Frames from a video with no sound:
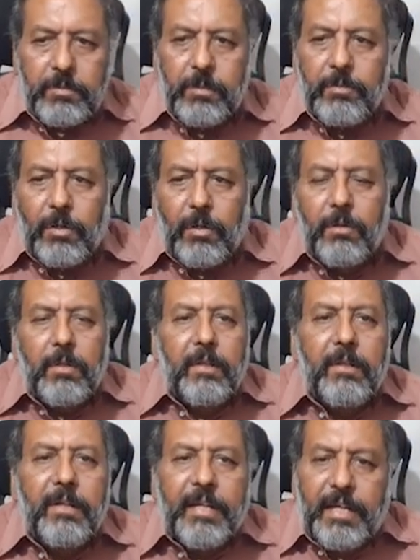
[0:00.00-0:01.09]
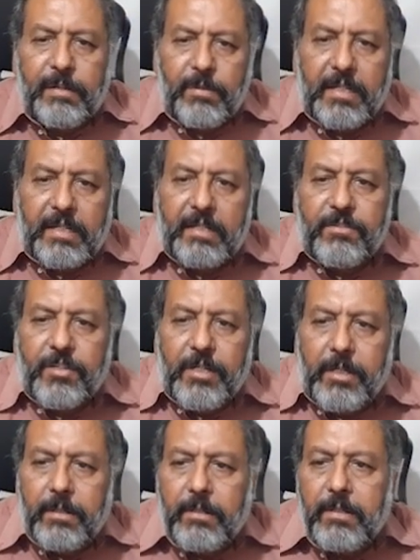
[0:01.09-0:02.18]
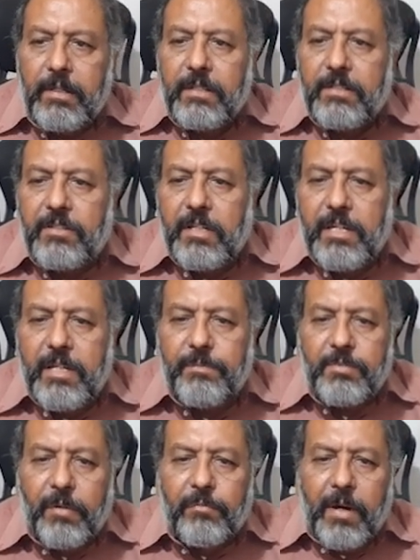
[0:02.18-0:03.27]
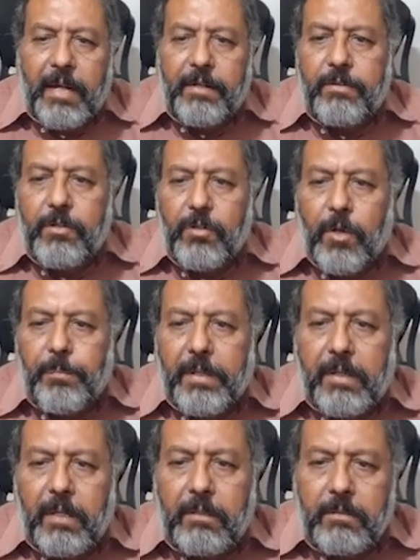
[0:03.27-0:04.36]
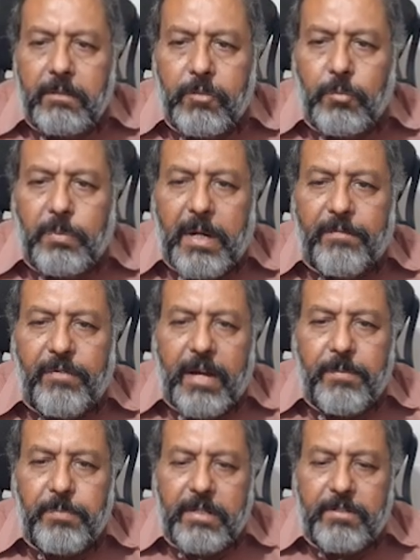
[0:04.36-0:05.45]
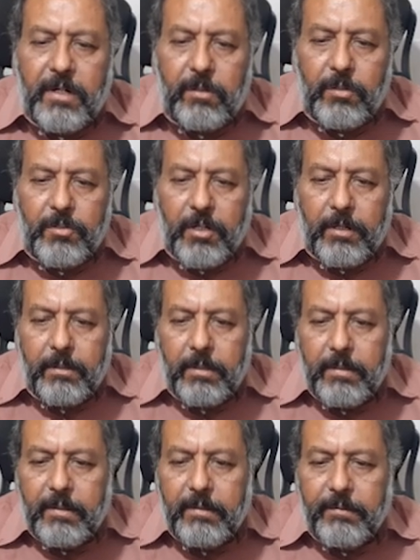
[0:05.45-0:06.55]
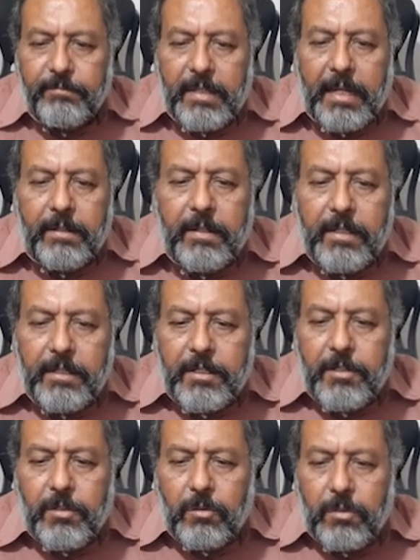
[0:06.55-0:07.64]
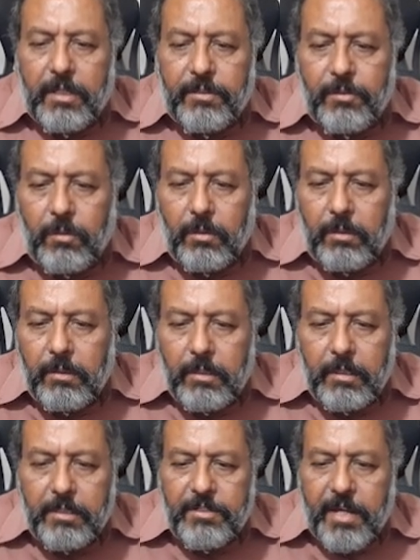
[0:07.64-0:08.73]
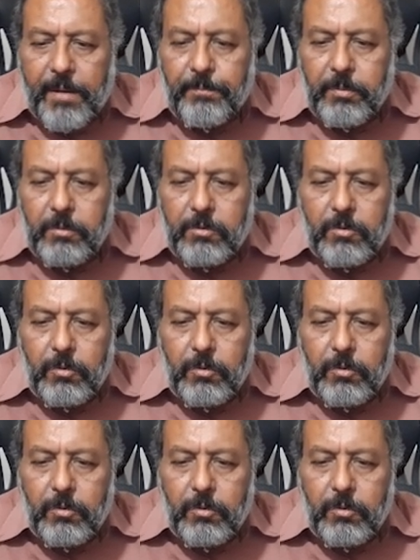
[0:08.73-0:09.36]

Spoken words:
So here one can see selenium sulfide topical 2.5% lotion, then ketoconazole shampoo